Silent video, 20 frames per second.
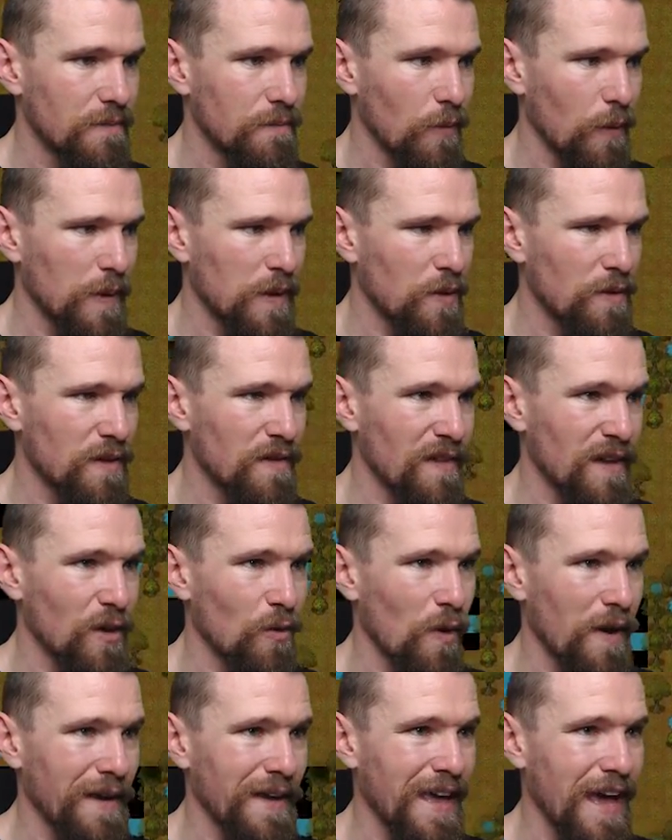We know that they're
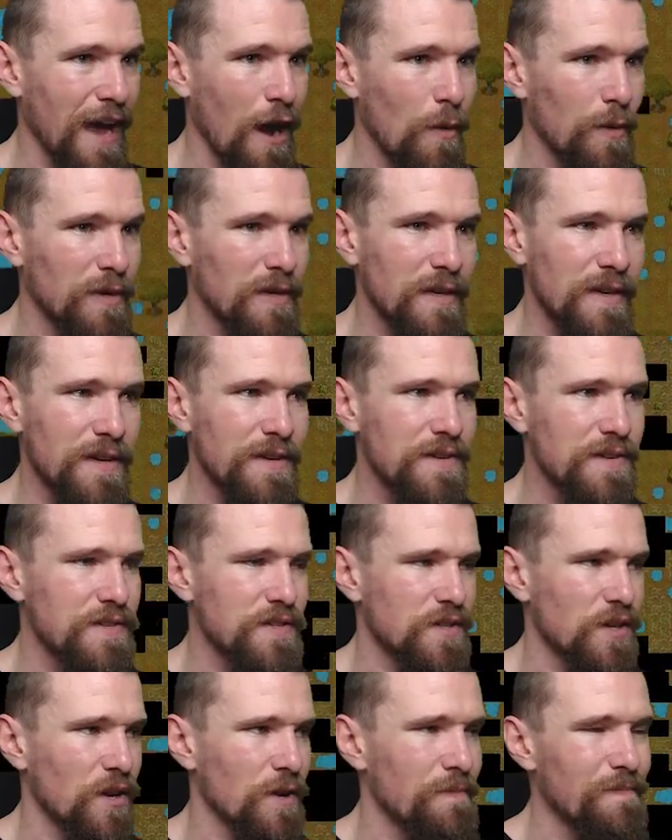quite cowardly,
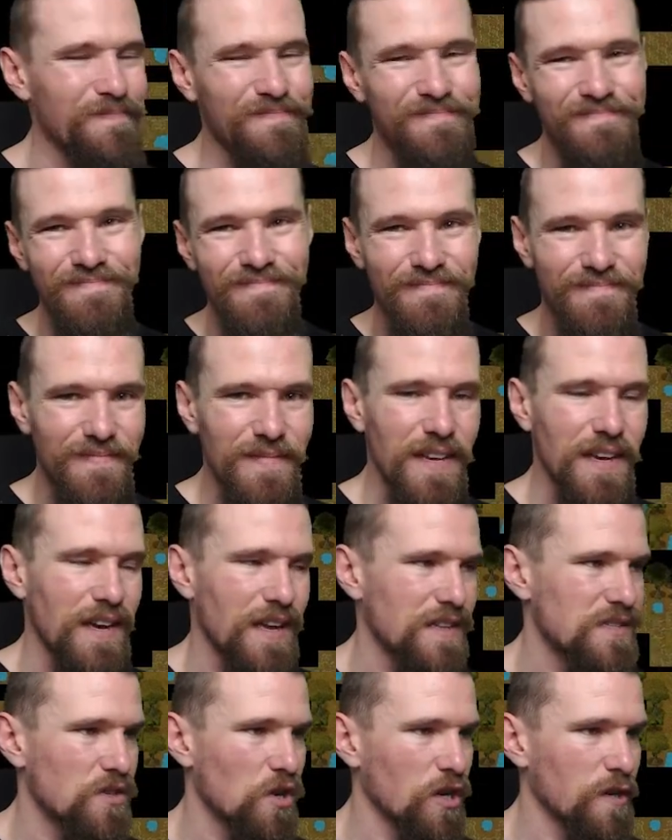so
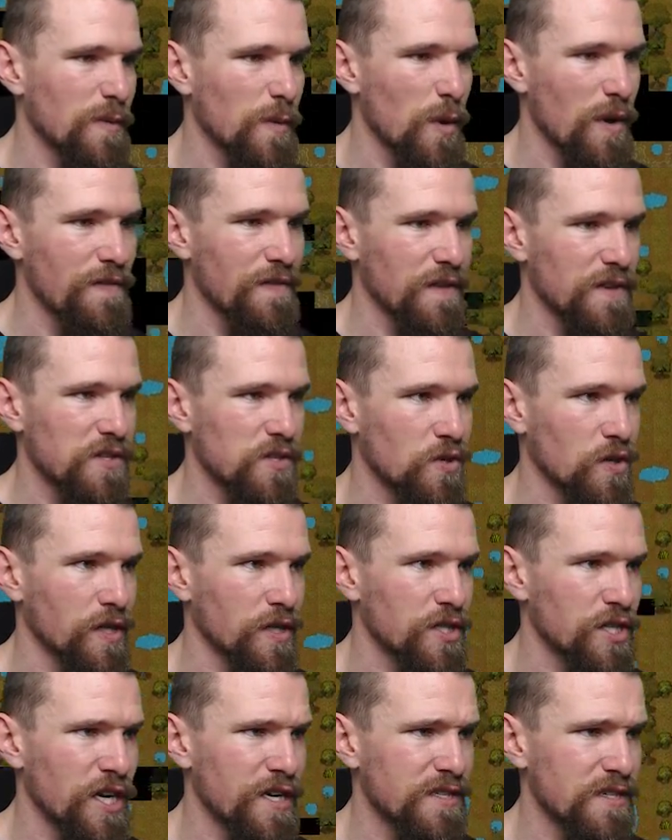it's not going to be worth us trying
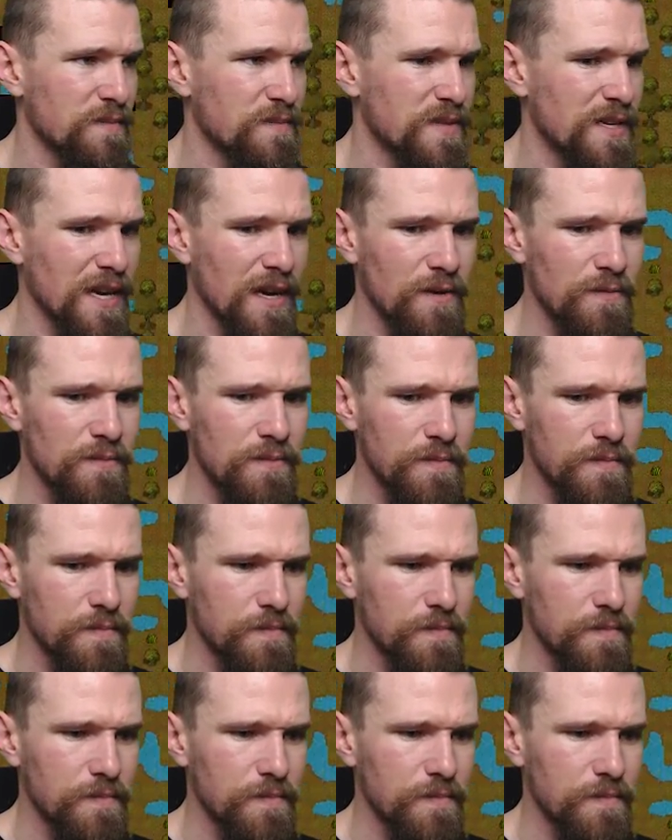to chase them down.